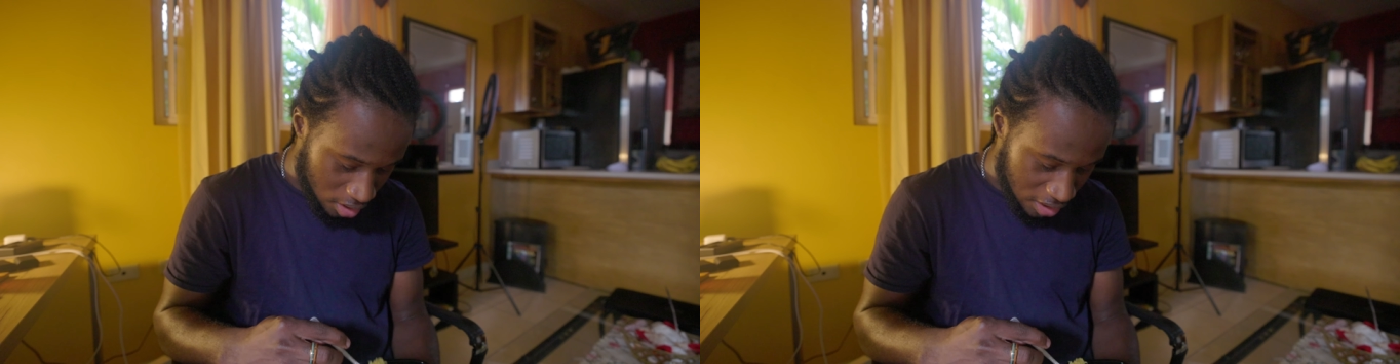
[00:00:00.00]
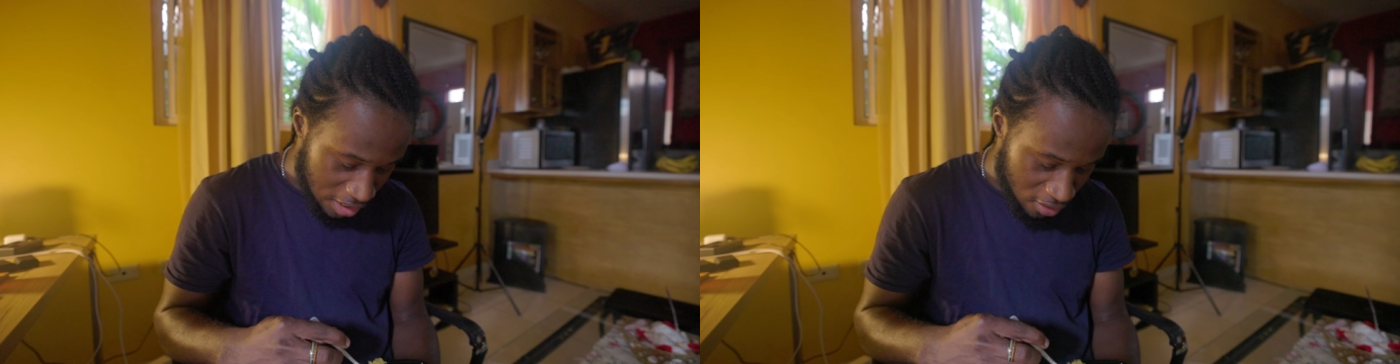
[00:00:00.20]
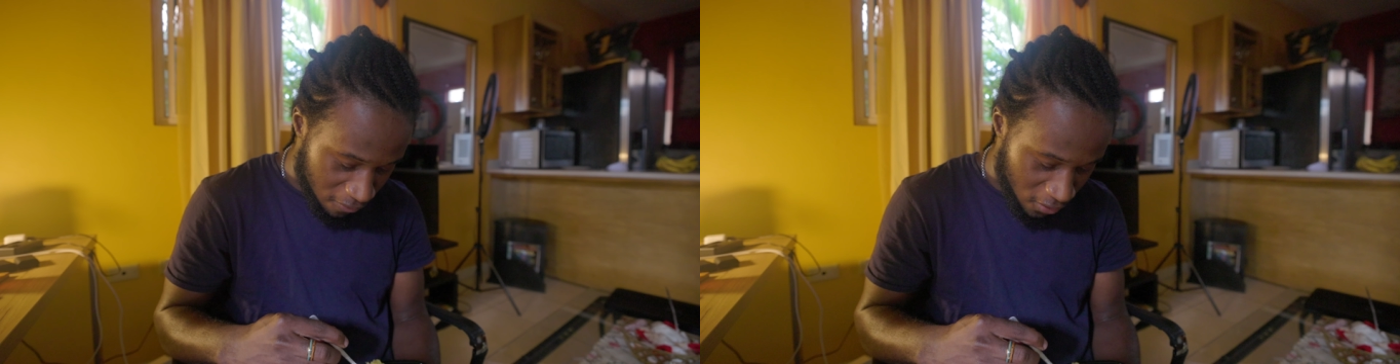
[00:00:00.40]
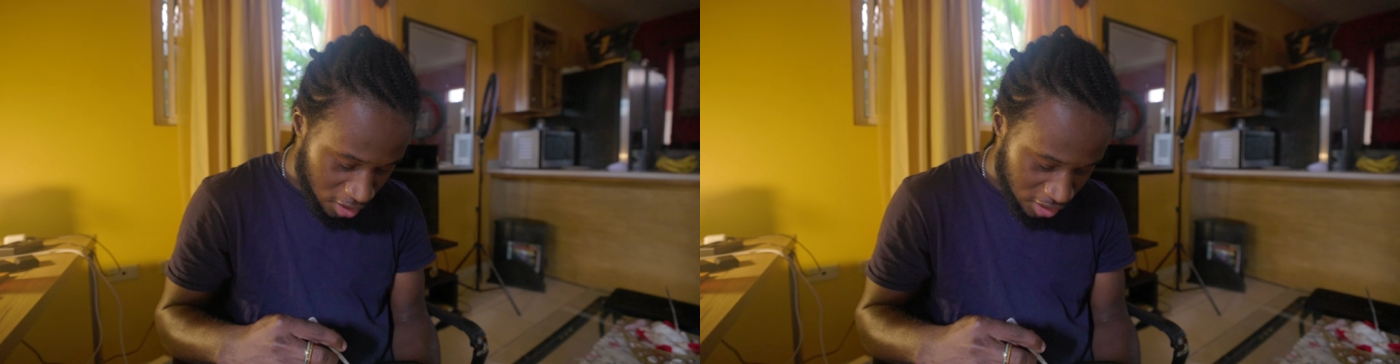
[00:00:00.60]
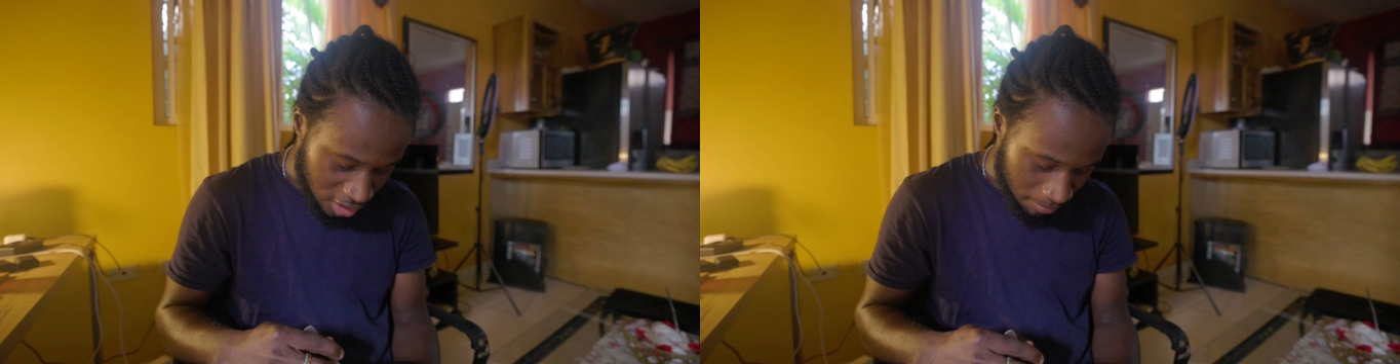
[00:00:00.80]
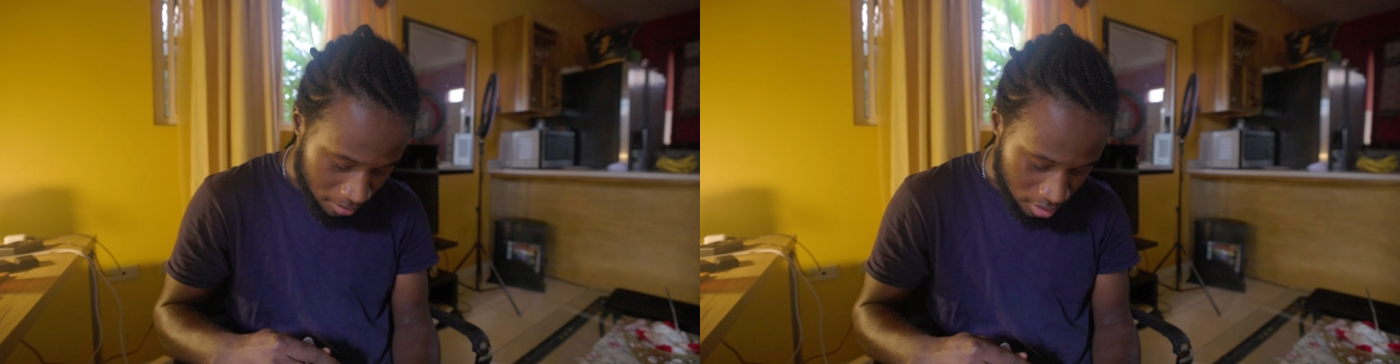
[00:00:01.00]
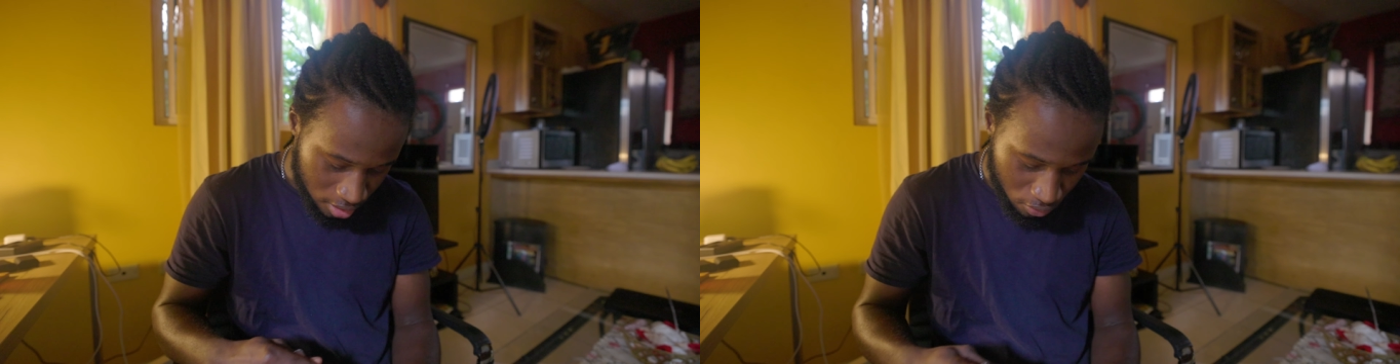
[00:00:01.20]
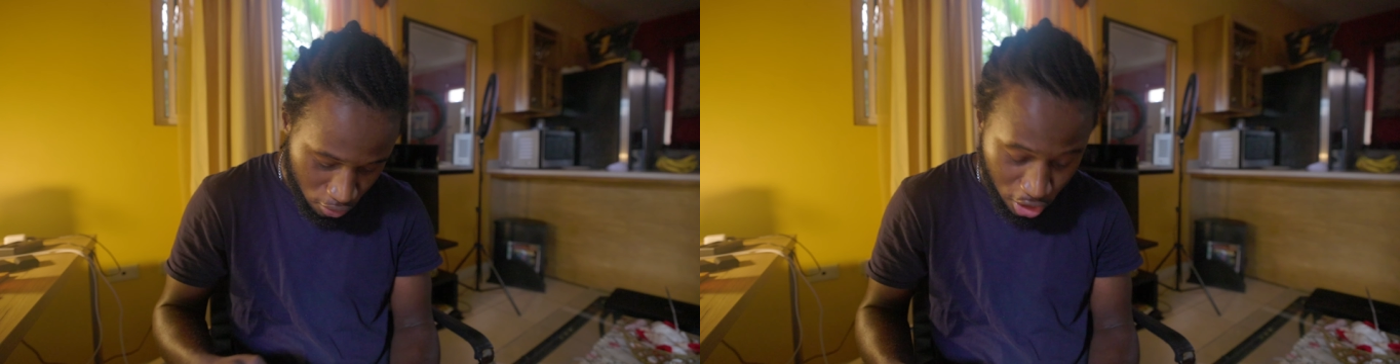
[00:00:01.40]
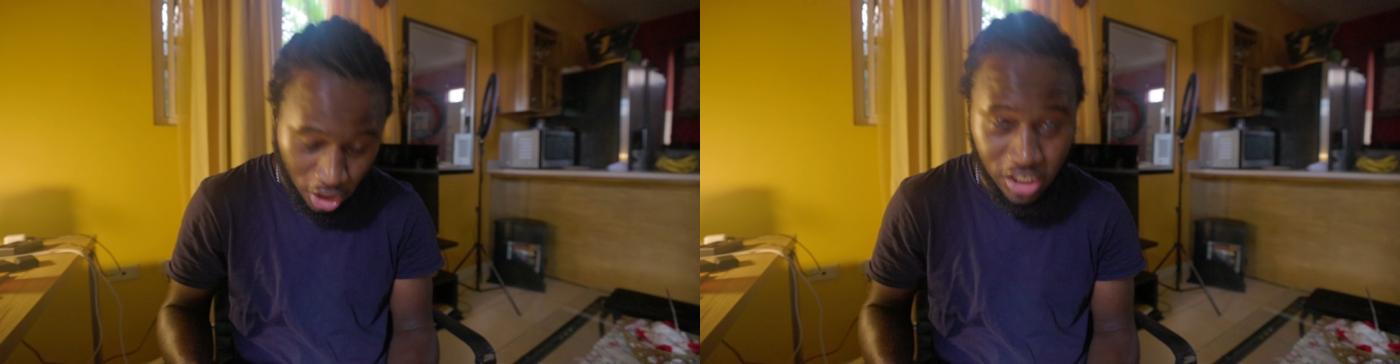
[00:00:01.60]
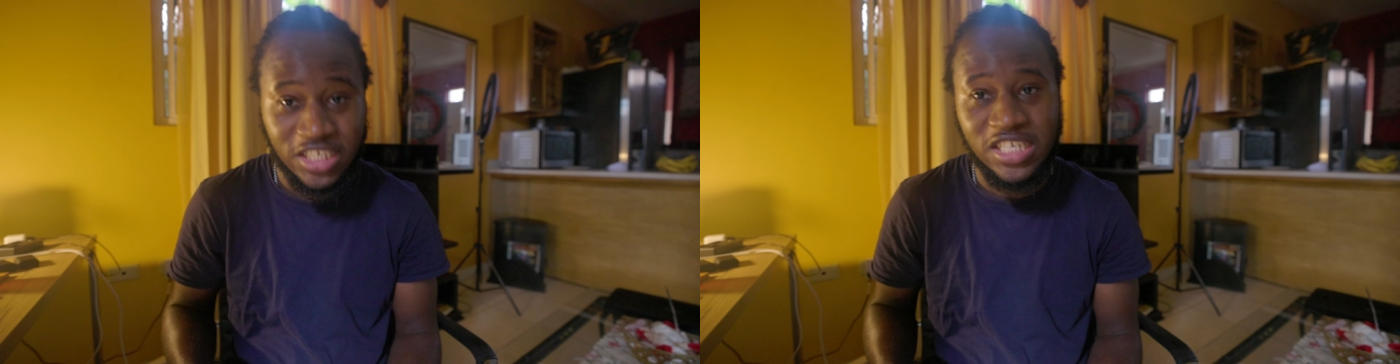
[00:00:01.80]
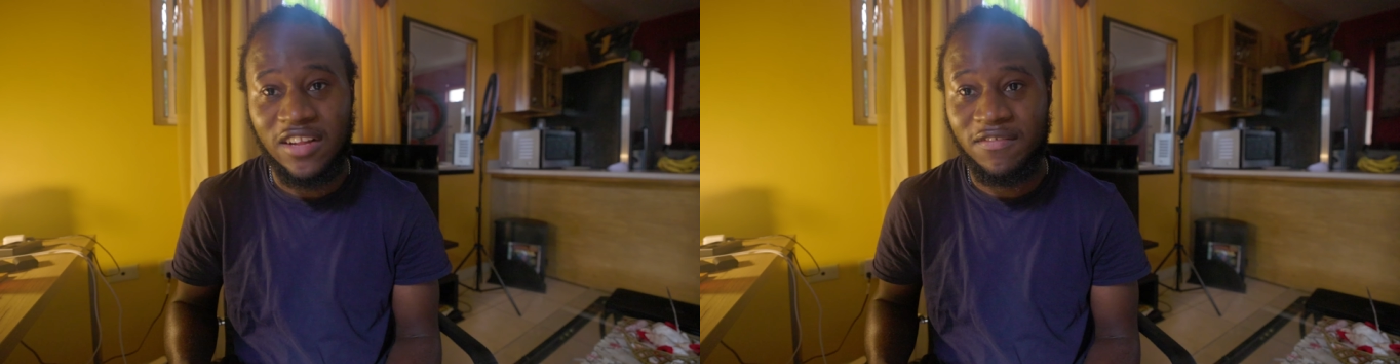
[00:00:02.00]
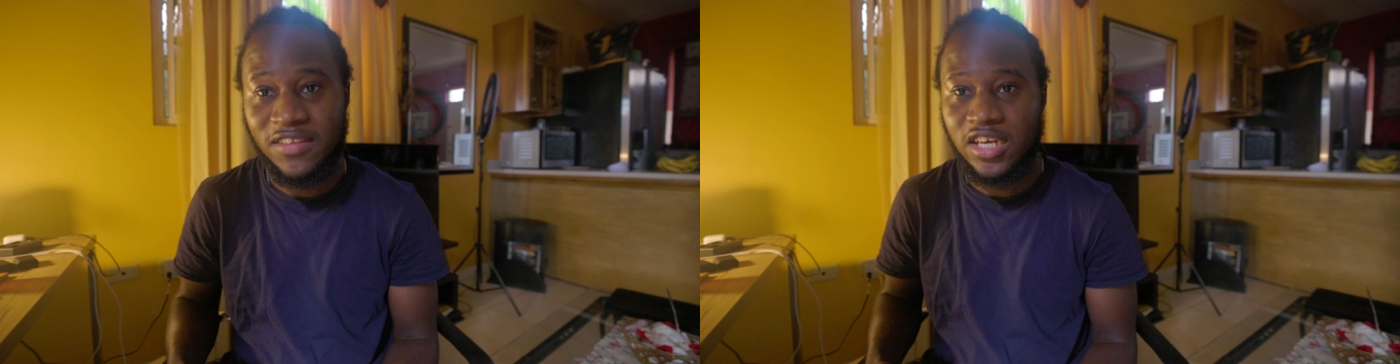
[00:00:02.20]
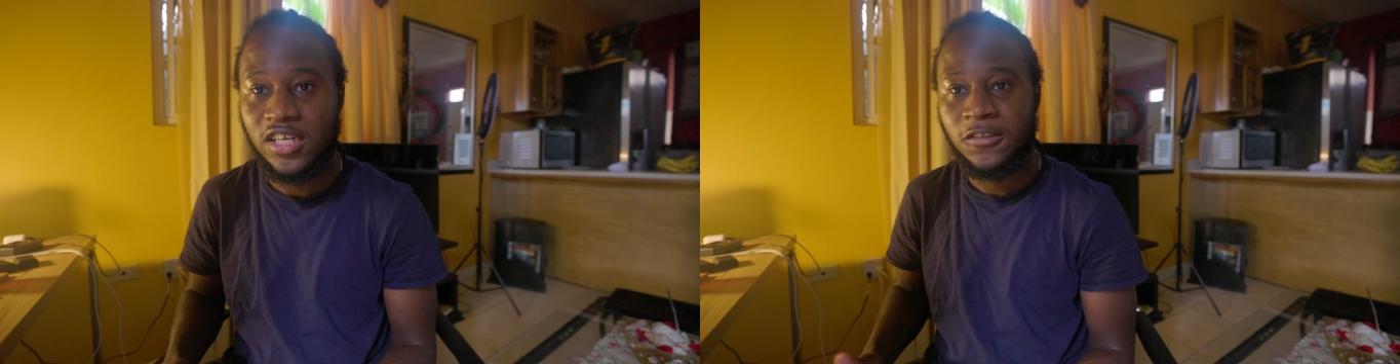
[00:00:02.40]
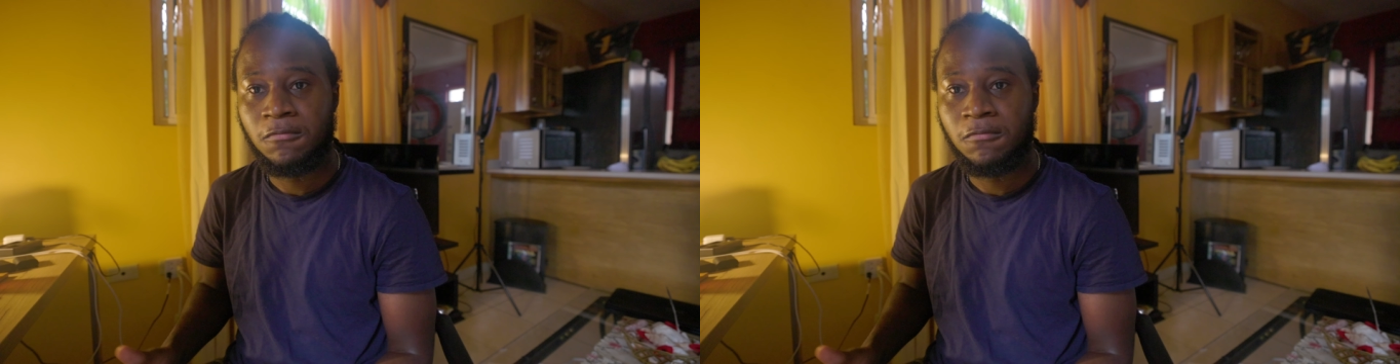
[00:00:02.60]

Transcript: Get your funds up. Work on yourself, nigga.